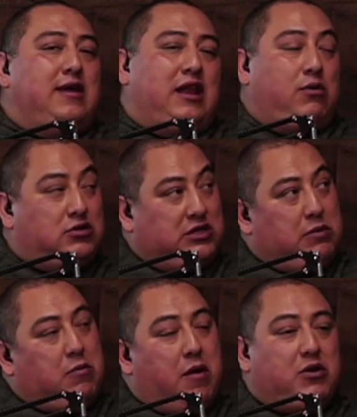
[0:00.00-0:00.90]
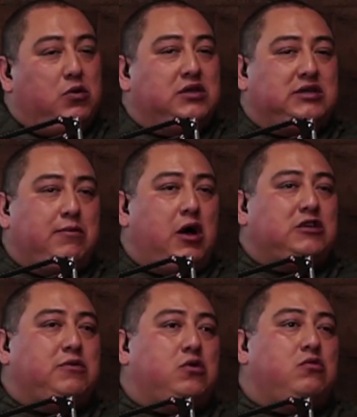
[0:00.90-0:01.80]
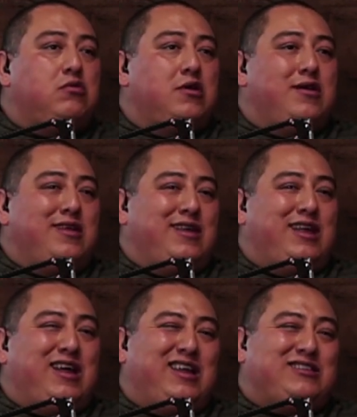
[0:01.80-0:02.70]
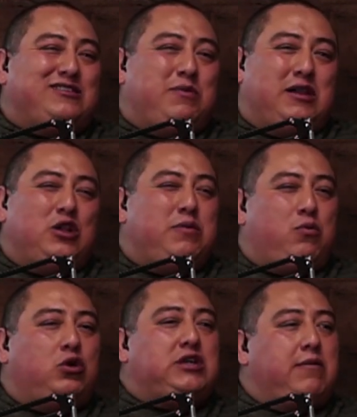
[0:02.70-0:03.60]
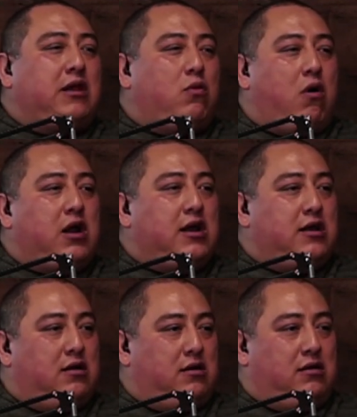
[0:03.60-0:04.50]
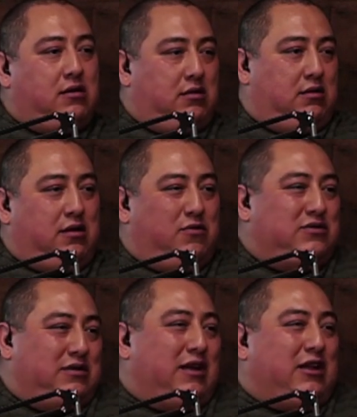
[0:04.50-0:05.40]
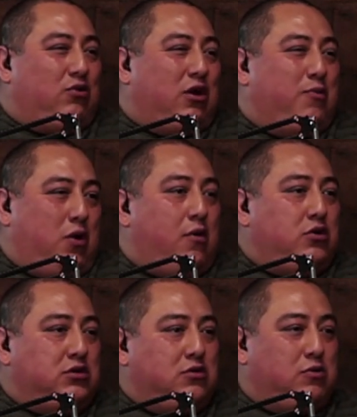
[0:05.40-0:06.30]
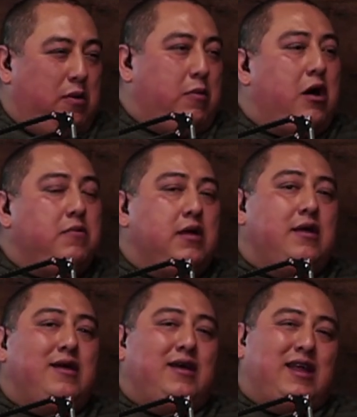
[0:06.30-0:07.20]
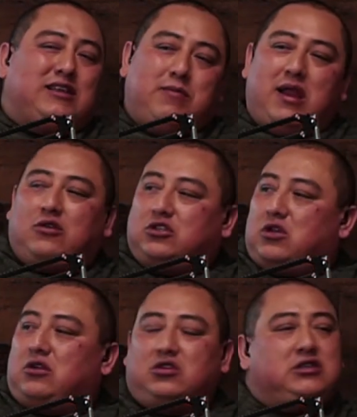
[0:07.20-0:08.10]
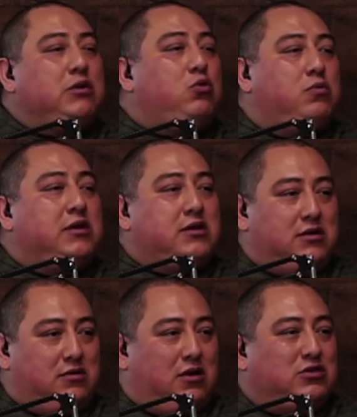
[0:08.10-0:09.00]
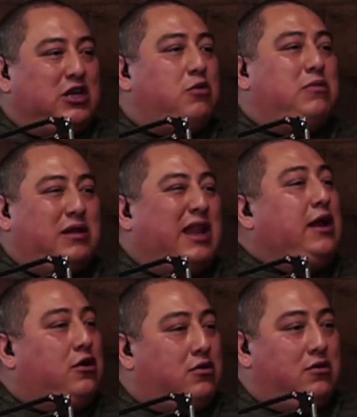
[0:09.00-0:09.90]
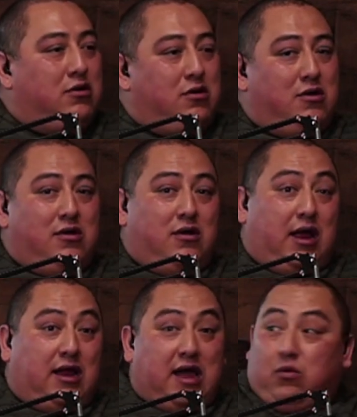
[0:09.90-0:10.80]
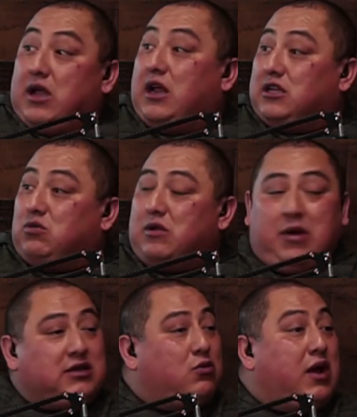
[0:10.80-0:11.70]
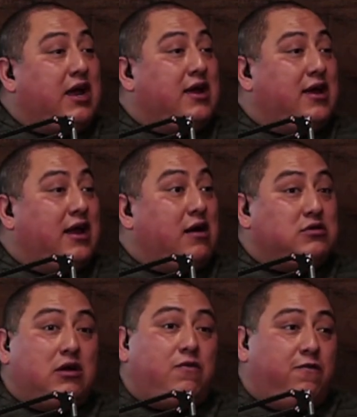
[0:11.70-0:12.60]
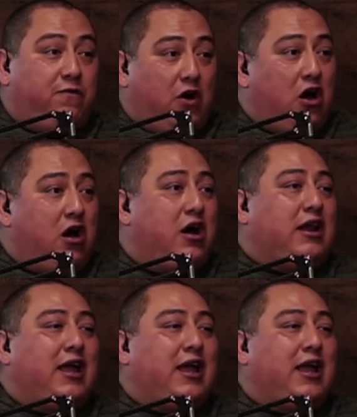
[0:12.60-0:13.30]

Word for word: And I went to see my mom. They were in the same hospital, mm-hmm. and I had spent a little bit more time than I wanted. There was like a couple hours mm-hmm. with my mm-hmm. mom, and I said, "Man, I'll just I'll just see Ruben. I'll yeah. see him later." And that weekend is when he passed away, and I was like, "Fuck!"